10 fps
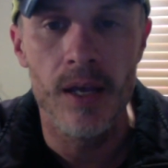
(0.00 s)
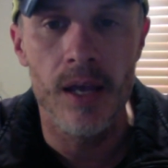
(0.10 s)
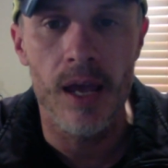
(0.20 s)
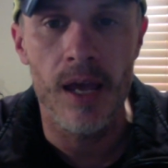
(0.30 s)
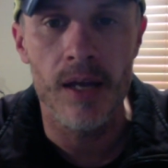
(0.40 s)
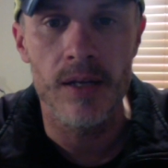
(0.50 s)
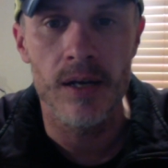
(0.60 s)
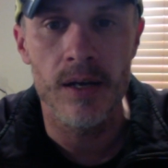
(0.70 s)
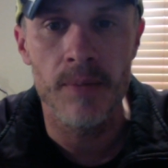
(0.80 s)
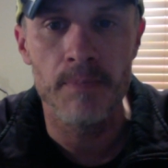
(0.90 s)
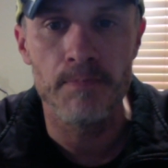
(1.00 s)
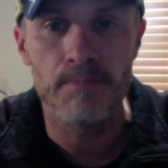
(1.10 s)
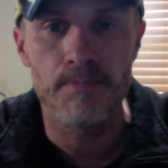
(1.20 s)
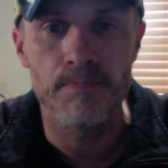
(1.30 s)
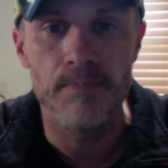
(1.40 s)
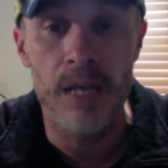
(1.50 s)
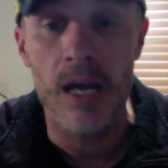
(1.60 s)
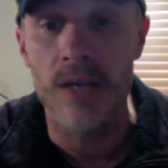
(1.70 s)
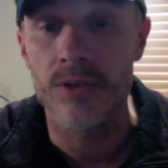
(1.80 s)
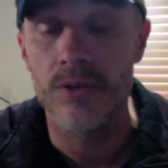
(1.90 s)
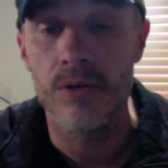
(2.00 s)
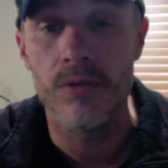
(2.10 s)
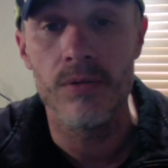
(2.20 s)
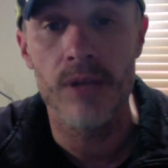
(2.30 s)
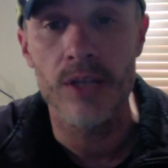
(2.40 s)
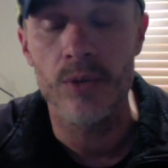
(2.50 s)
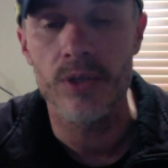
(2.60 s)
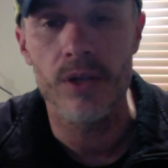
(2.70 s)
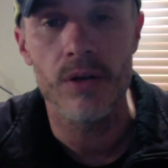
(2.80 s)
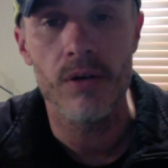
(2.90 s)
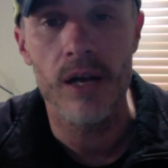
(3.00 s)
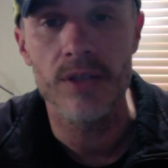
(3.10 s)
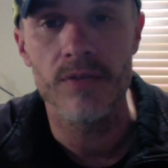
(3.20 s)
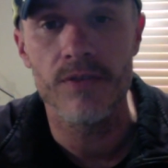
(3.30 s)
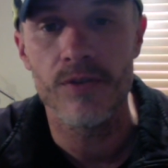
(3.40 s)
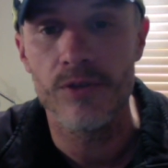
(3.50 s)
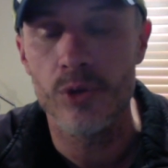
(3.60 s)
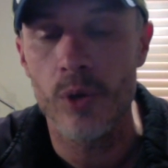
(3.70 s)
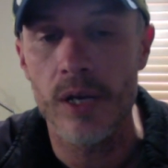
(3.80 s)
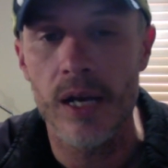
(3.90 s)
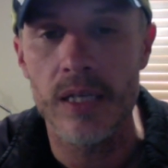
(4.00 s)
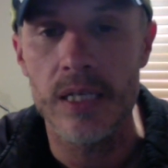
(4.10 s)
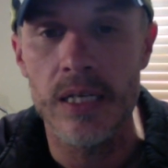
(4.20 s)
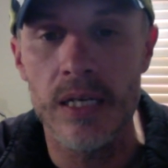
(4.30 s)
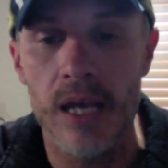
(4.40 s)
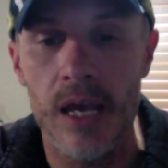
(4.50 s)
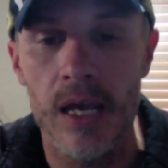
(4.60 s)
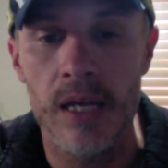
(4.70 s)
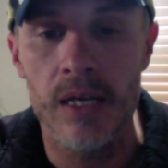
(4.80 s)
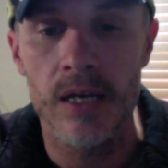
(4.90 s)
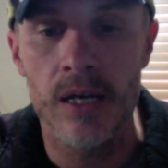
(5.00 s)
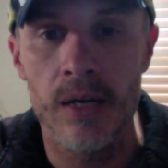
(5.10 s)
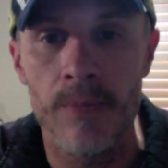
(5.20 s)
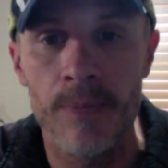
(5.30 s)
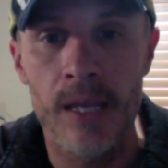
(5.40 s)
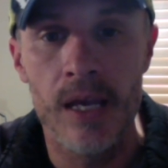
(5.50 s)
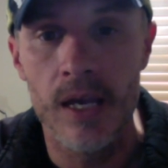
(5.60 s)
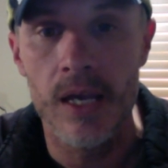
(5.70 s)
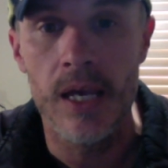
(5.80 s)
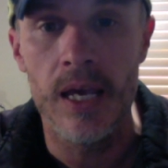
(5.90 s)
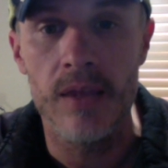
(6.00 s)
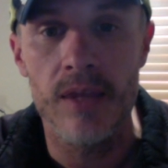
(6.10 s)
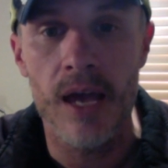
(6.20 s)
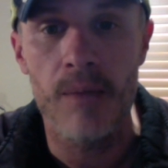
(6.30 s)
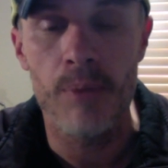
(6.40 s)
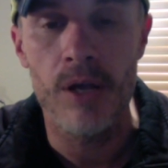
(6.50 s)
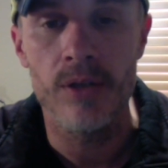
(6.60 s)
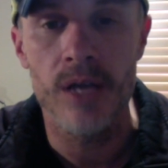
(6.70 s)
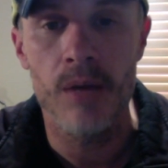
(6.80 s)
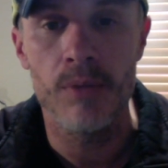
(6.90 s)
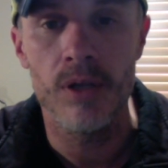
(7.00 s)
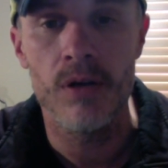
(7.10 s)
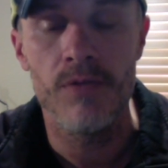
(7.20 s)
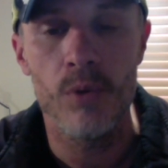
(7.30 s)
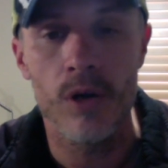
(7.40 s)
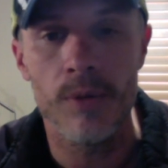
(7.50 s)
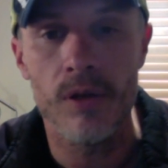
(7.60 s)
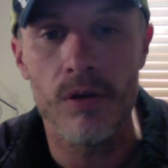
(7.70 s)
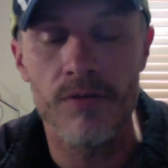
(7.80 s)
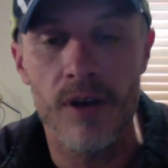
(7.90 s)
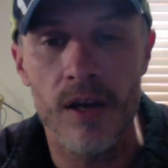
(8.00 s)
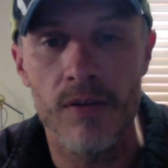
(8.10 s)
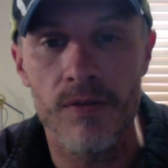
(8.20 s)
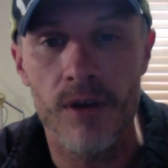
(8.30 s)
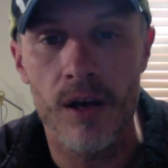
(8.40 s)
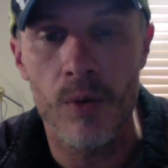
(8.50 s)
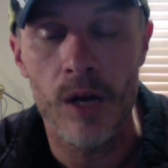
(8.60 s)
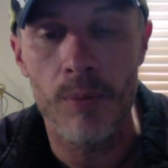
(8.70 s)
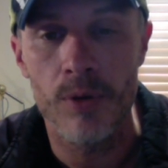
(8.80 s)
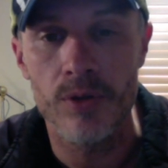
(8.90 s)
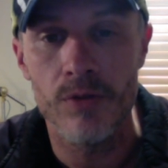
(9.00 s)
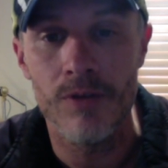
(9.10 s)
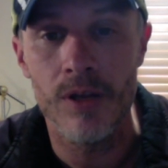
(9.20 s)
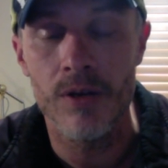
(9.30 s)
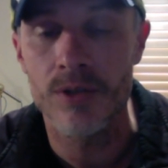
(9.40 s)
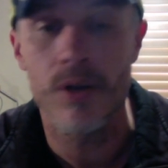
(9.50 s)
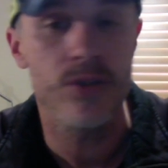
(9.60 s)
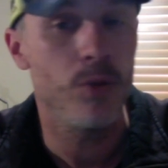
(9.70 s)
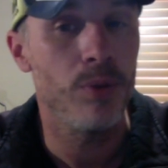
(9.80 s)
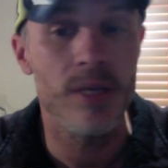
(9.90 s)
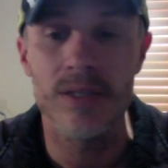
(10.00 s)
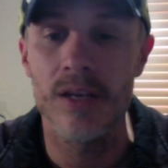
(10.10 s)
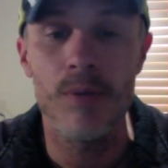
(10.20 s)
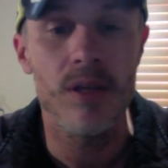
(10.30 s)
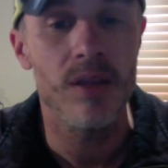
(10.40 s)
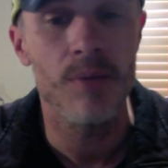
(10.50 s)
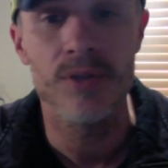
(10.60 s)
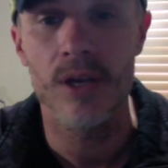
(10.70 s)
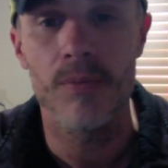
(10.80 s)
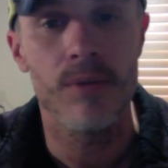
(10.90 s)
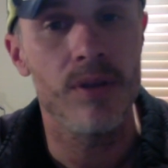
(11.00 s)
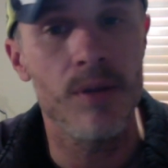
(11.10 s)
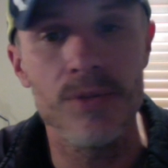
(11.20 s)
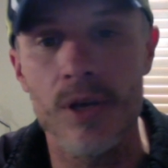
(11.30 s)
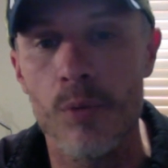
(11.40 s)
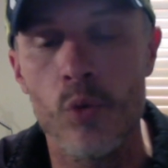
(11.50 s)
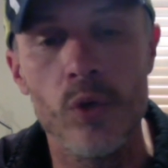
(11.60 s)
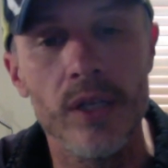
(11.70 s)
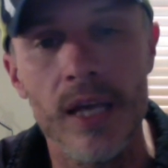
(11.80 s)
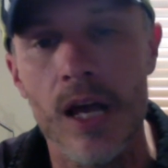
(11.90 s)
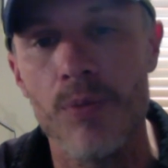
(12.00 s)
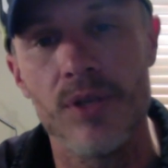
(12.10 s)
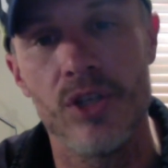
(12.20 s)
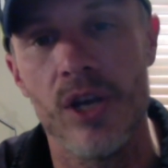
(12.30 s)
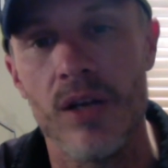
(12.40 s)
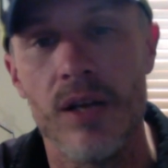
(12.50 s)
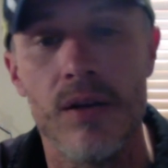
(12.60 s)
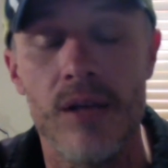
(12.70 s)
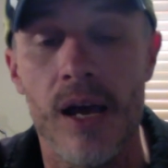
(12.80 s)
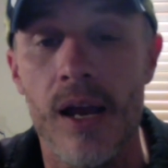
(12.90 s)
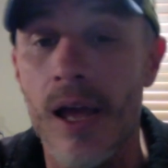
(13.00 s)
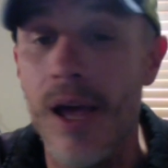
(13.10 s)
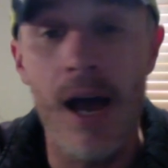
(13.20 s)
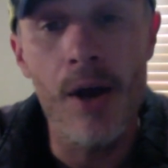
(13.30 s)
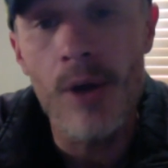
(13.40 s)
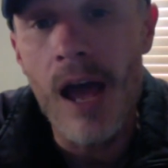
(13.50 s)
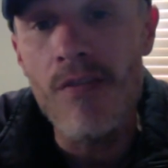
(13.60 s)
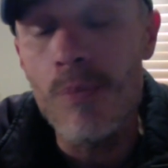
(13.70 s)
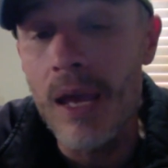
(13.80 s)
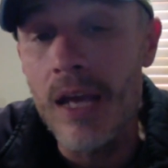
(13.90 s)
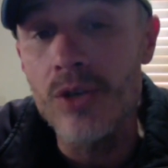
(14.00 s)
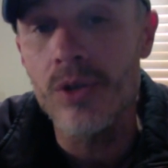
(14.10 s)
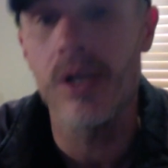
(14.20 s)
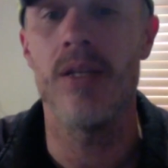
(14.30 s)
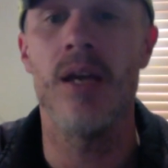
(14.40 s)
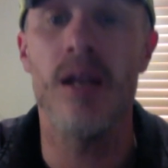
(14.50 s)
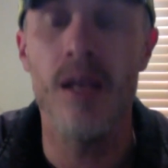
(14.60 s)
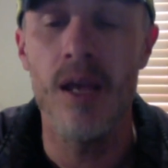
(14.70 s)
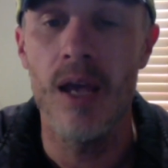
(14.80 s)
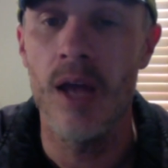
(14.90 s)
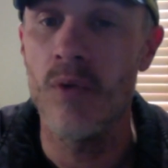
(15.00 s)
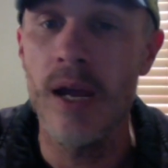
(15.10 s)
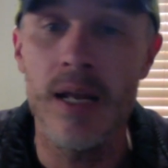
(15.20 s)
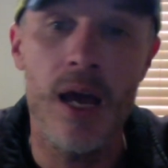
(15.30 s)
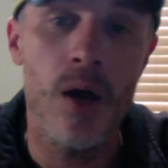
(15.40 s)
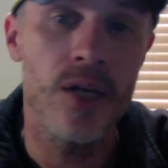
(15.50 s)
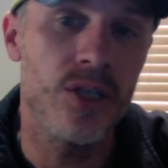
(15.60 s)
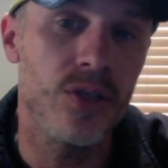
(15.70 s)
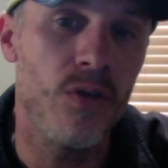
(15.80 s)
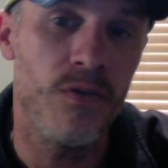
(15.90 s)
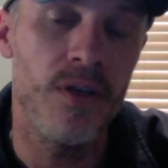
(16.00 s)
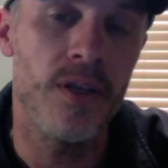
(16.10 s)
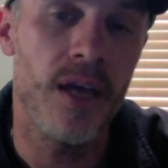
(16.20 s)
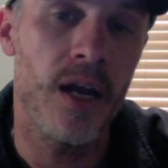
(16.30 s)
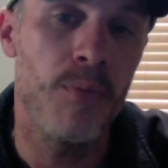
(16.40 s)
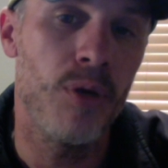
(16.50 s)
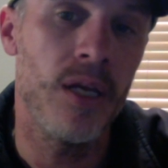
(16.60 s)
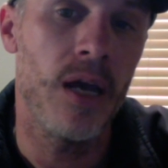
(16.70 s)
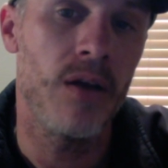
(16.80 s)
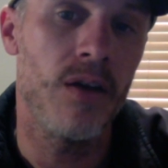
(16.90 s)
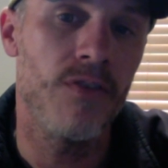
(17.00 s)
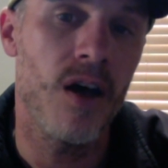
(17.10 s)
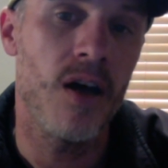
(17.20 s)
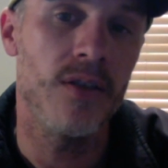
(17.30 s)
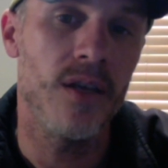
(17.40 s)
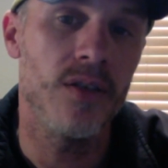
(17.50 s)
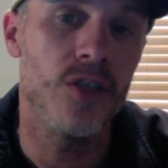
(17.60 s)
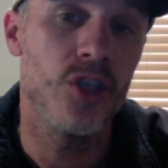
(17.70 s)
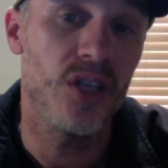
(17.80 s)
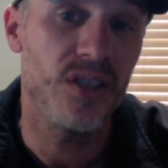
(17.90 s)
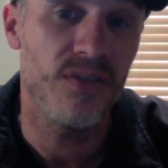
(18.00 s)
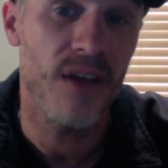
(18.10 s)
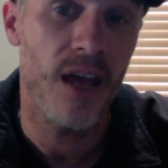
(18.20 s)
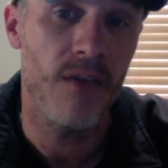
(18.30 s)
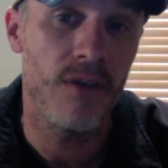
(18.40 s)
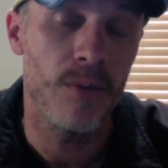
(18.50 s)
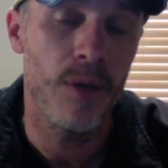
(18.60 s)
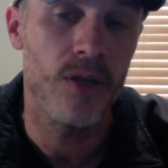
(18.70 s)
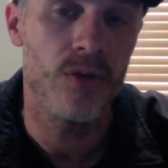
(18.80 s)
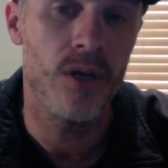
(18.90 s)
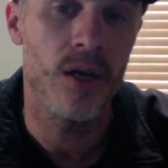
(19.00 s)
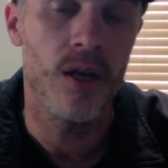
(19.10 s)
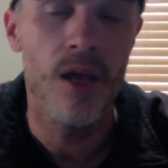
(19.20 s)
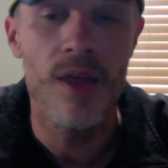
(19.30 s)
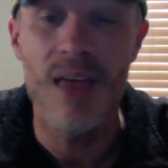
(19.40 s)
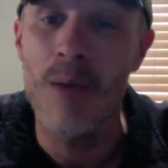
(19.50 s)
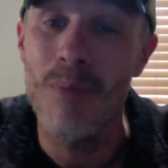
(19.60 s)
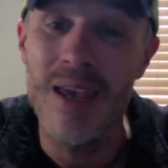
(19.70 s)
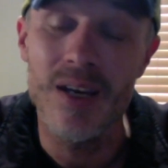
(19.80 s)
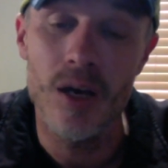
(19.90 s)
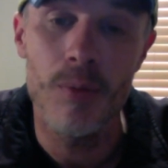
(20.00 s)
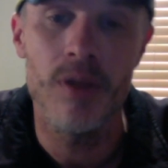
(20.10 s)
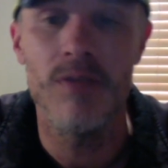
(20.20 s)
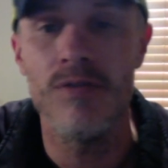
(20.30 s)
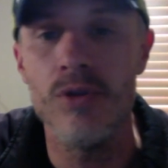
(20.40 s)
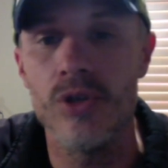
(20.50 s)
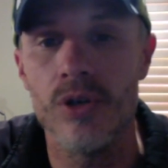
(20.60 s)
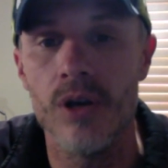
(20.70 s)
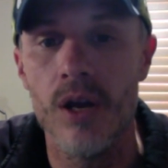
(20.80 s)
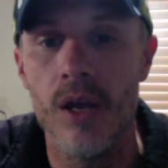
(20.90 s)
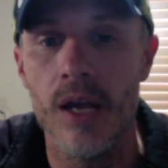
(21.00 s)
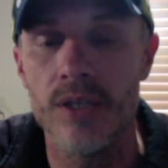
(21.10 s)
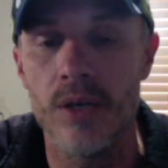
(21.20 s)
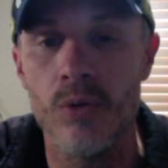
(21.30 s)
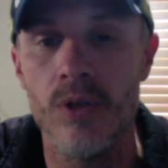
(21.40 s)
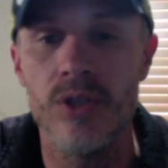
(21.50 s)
And yeah, so that's what's on the horizon for 2019. And hit that bell down below if you want to be notified of when I post new videos. And also, please give me a thumbs up. A thumbs up really helps the channel out a lot. I don't have a Patreon yet. And right now, I just don't feel that I'm putting out enough content to justify having a Patreon. That may come in the future as I really